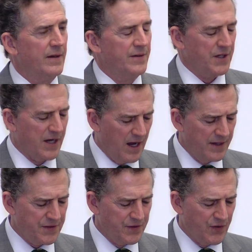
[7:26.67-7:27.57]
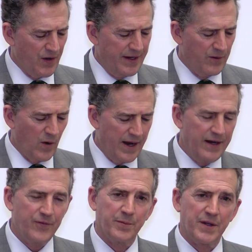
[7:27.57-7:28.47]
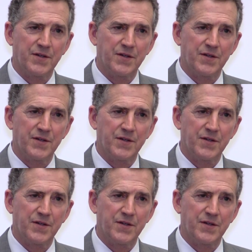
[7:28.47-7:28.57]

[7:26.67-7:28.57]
to concentrate away from the